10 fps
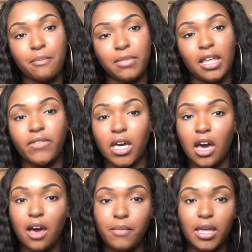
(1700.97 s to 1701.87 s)
leave a
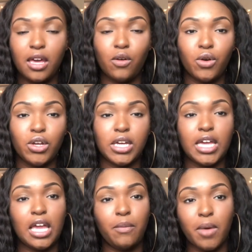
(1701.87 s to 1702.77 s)
comment, or you can
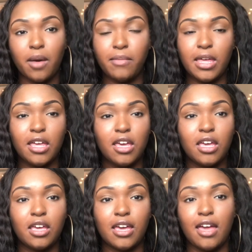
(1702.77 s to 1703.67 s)
email me.
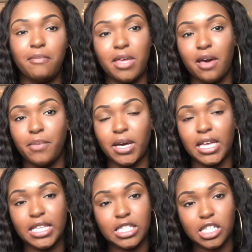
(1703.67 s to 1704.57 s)
You can hit me up on
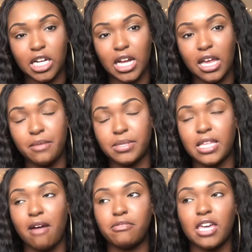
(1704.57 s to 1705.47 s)
Instagram,
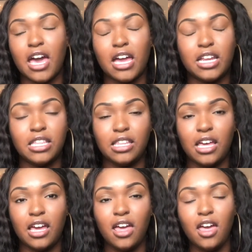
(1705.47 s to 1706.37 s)
Snapchat,
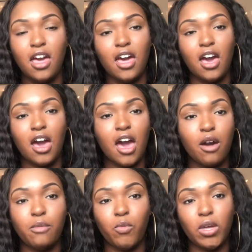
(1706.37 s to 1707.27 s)
anything.
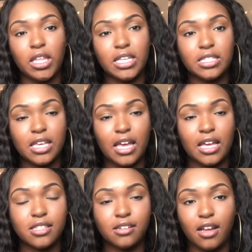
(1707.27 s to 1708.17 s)
I'm willing to
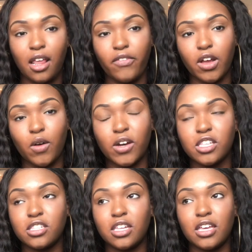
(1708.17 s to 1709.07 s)
answer any of your
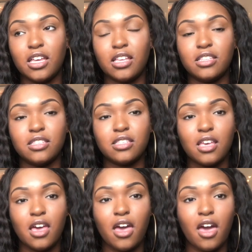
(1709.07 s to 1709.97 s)
questions
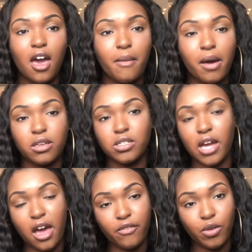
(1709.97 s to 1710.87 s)
about
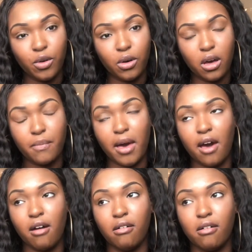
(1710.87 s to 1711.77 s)
travel,
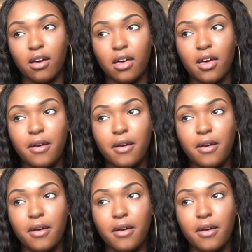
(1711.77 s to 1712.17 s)
about